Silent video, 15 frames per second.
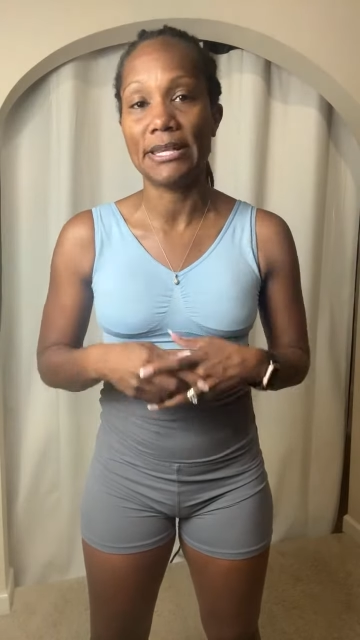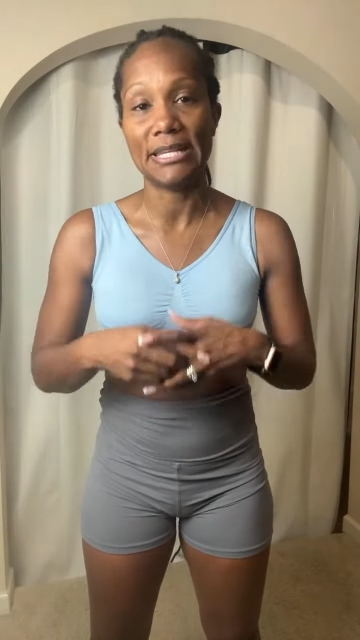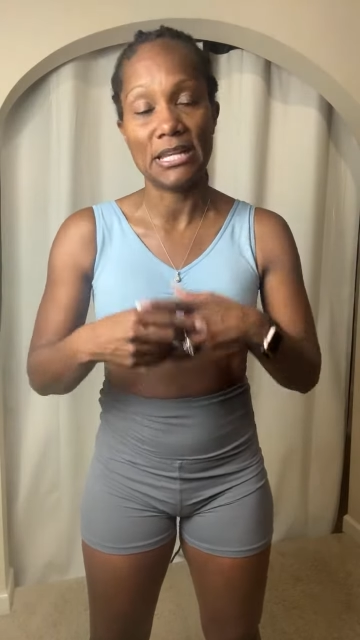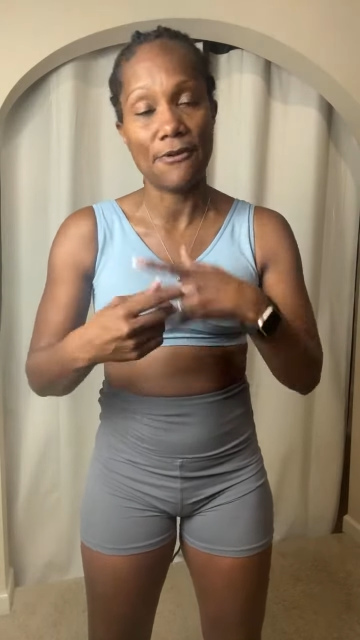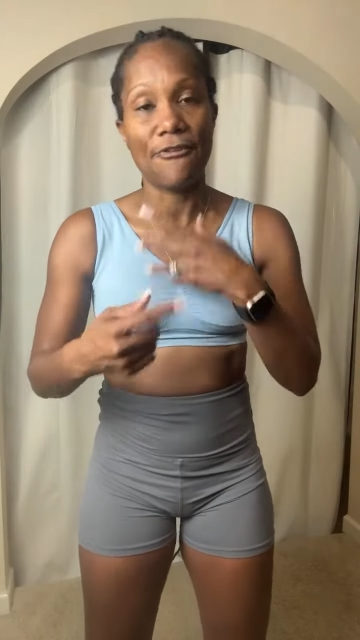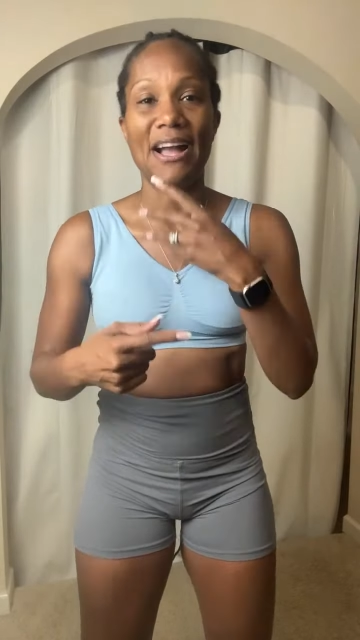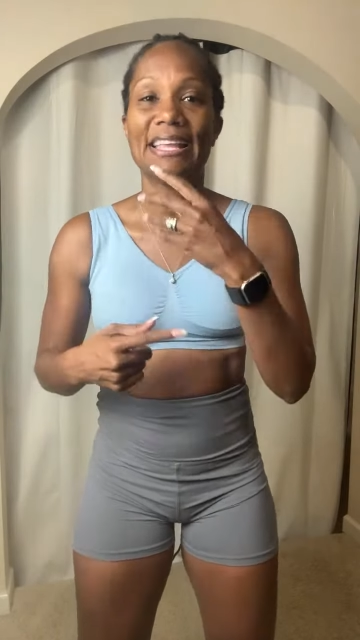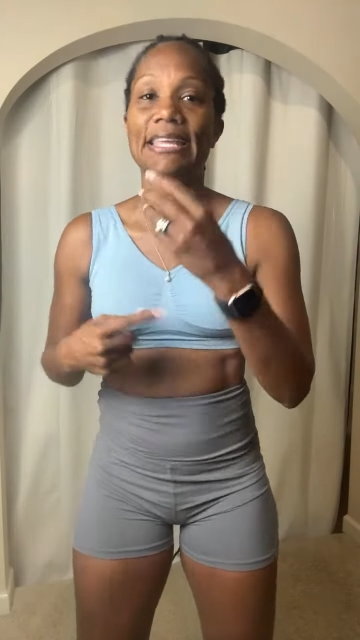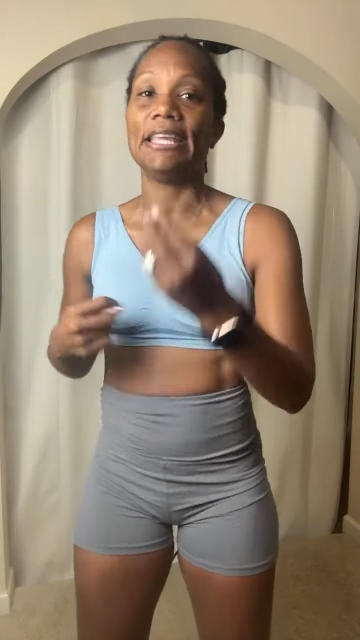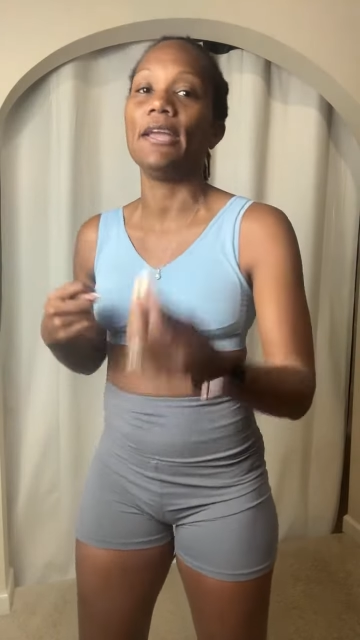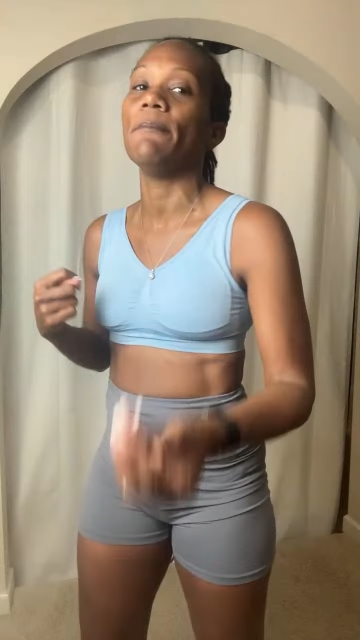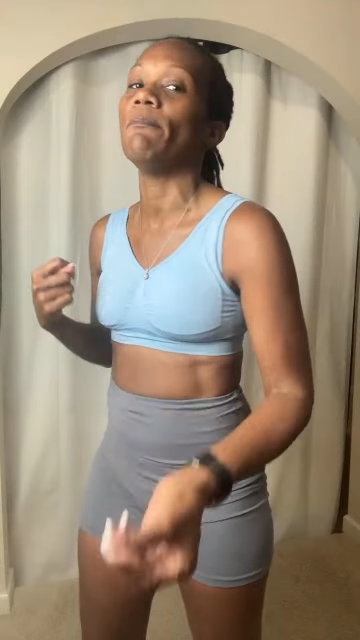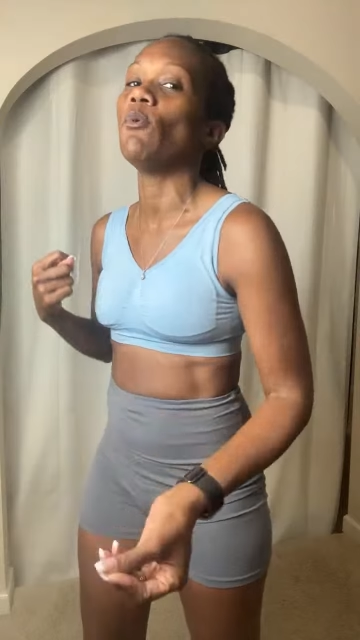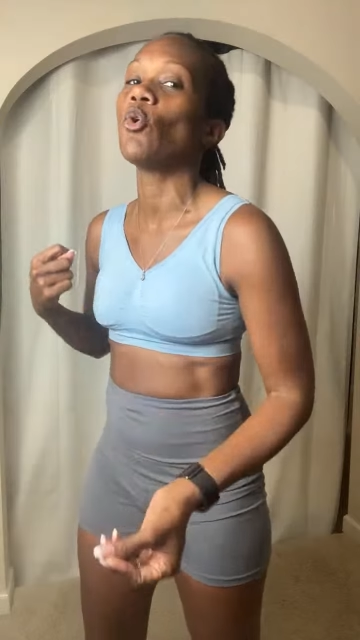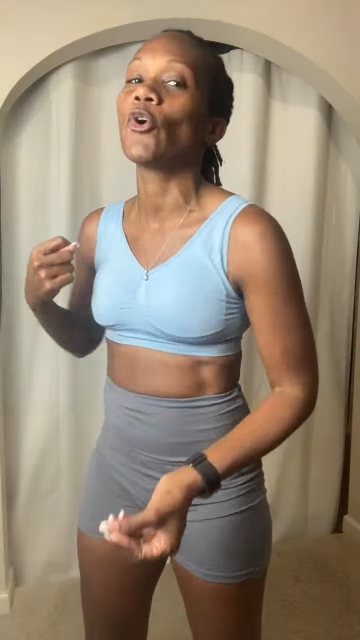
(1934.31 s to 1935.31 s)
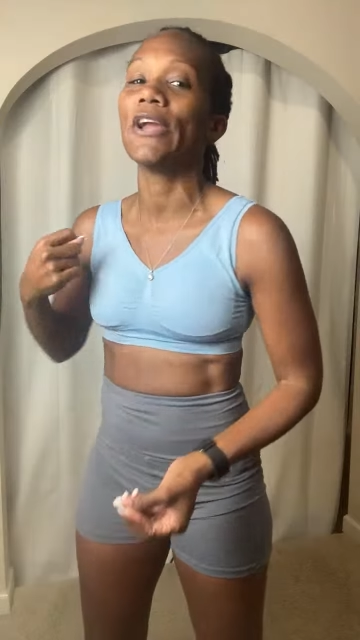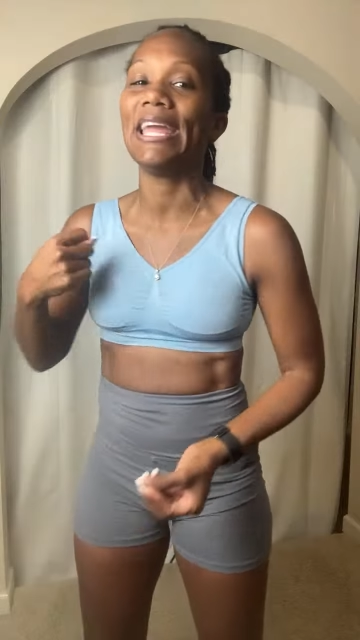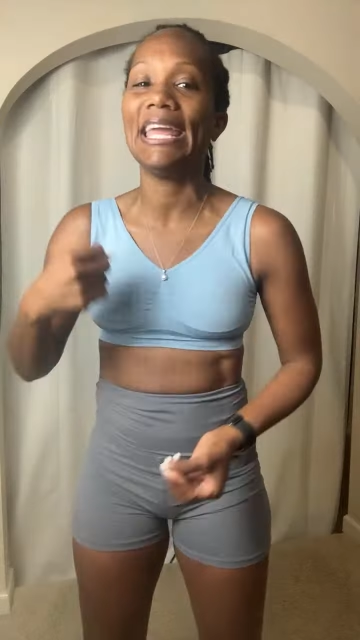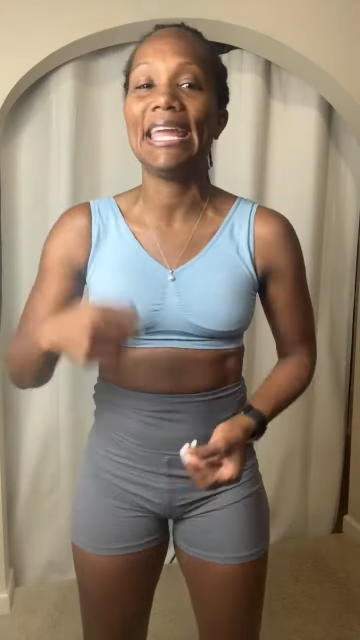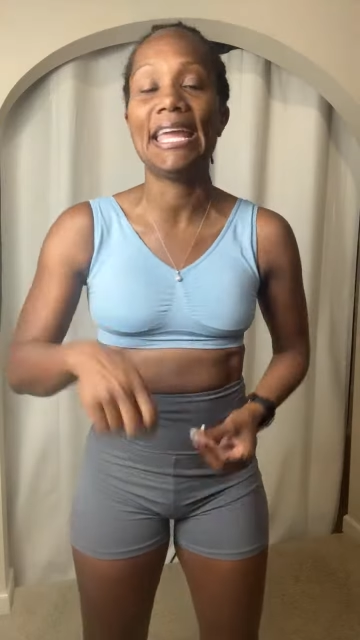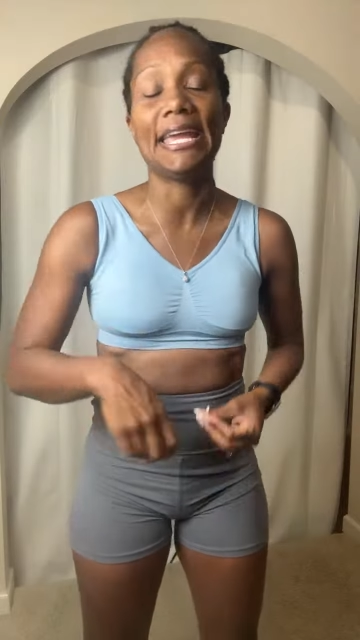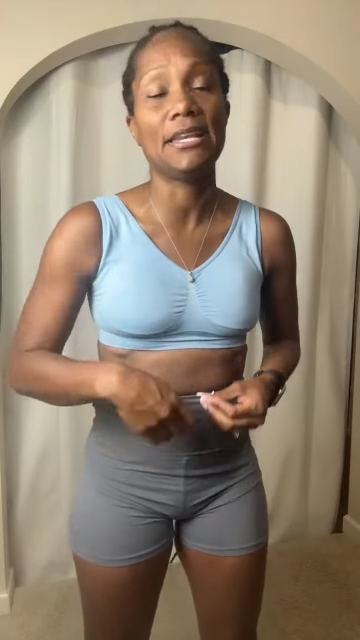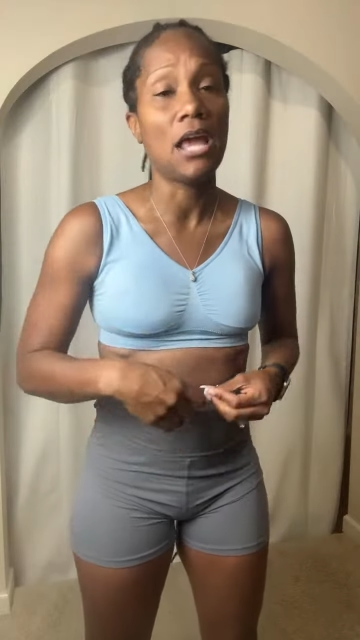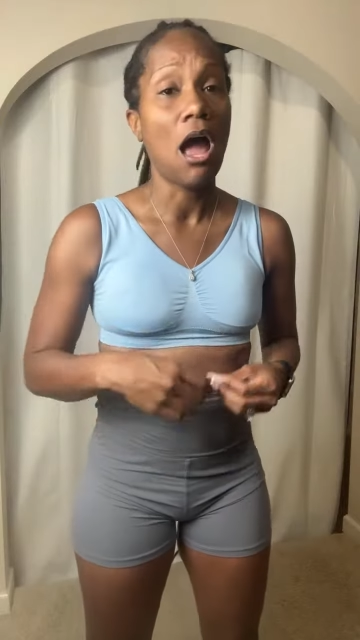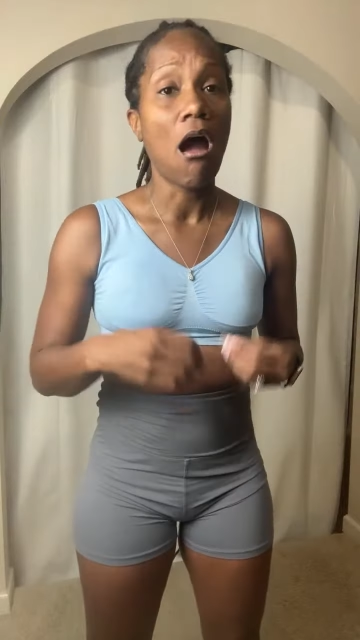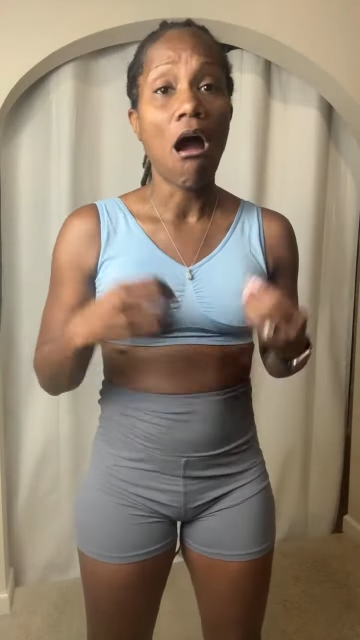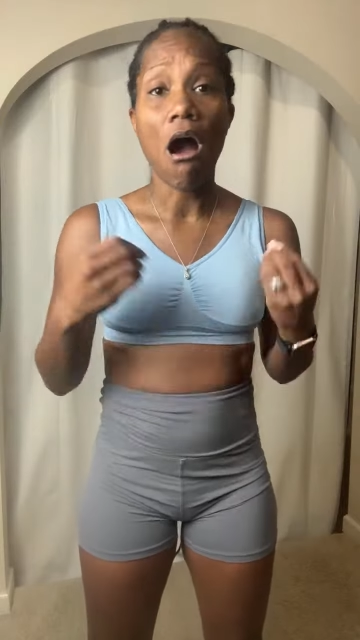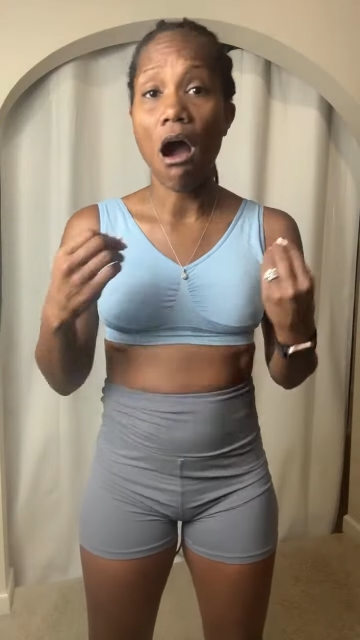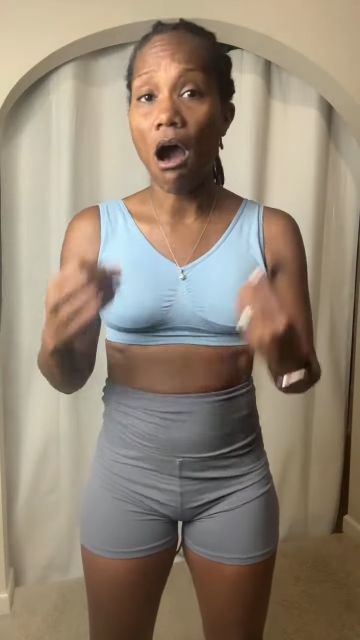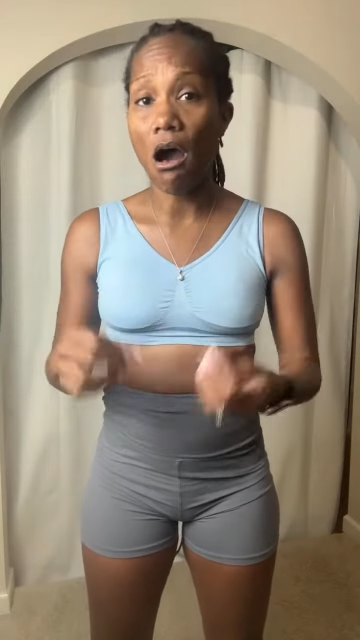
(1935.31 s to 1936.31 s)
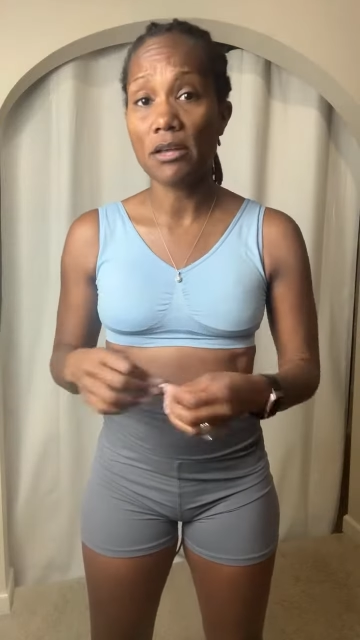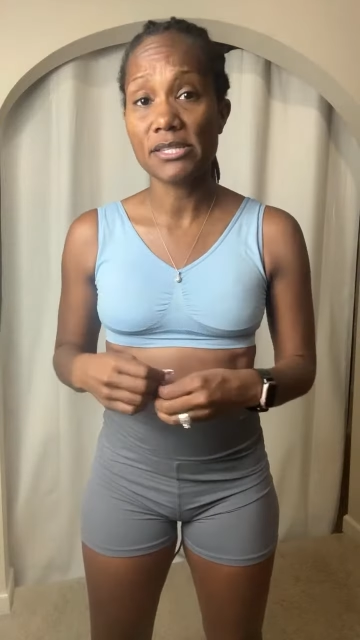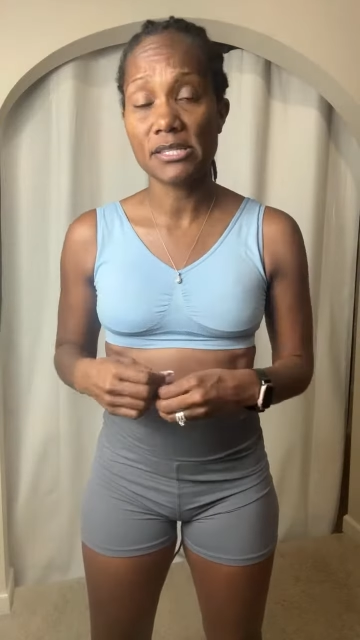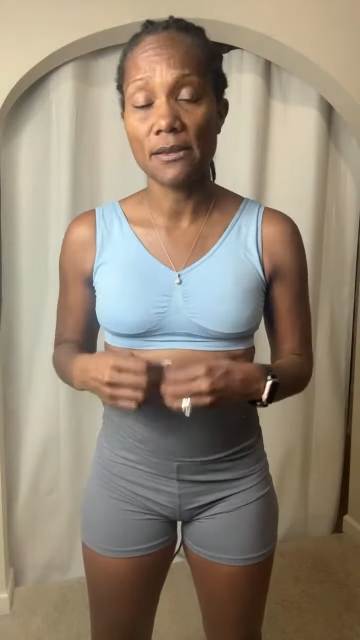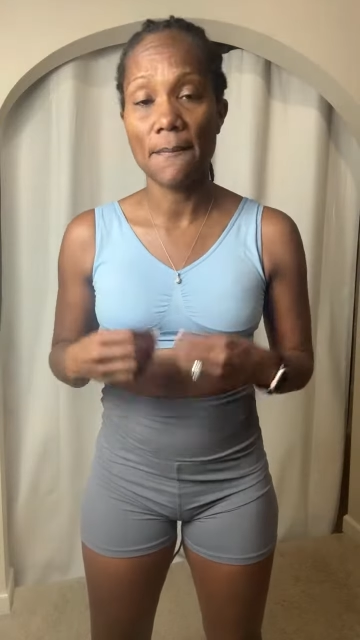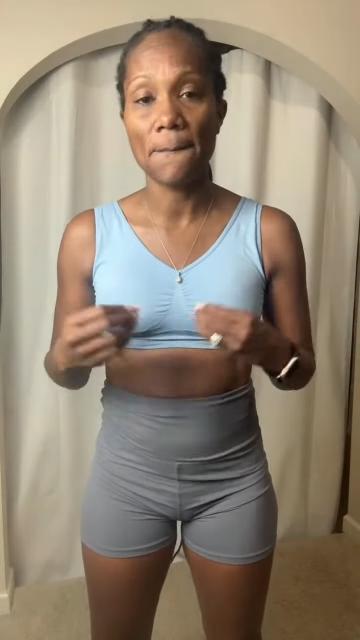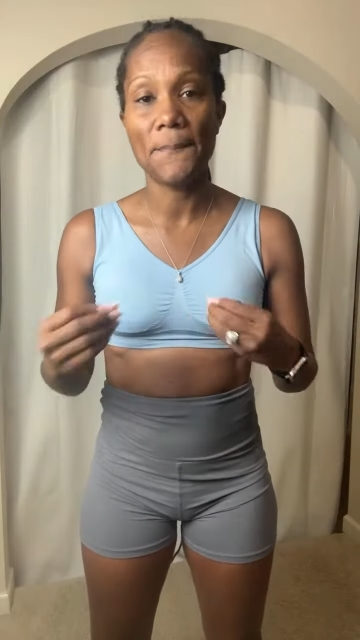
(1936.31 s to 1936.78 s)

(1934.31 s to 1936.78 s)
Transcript: And if I can get more in, awesome.